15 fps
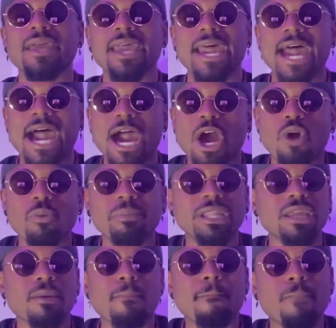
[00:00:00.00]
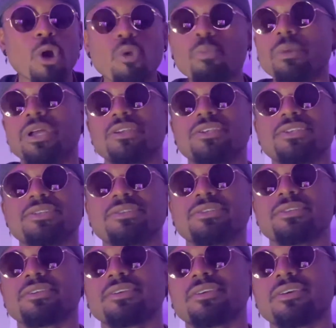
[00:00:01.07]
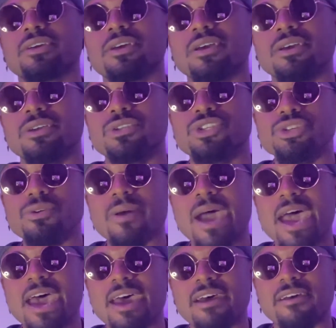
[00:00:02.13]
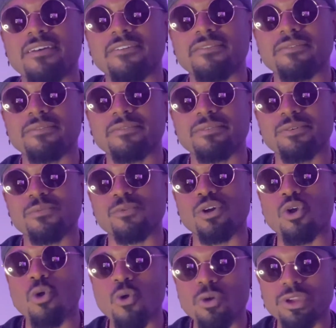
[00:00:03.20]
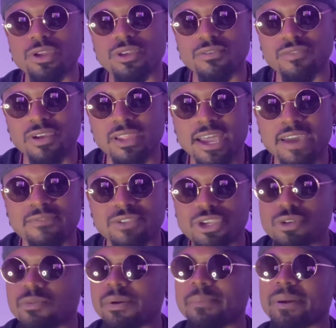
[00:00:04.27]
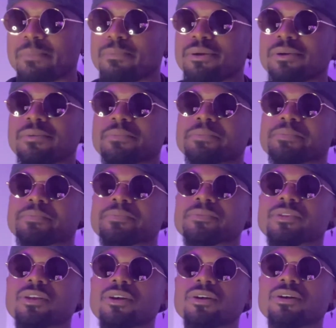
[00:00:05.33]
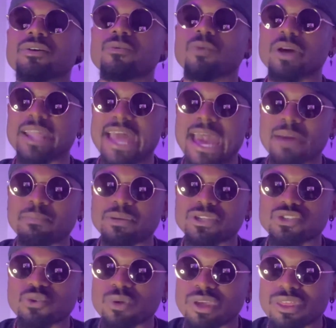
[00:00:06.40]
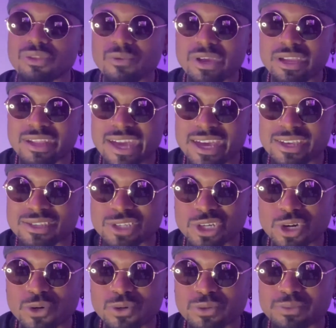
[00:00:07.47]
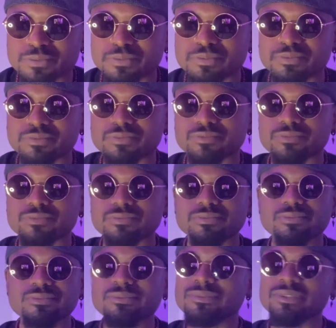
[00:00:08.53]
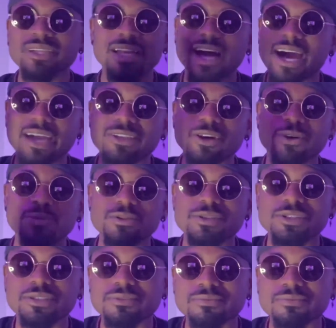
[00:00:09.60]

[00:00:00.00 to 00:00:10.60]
How many moments do you have recorded of your life? Do you remember what happened 23 days ago? I don't.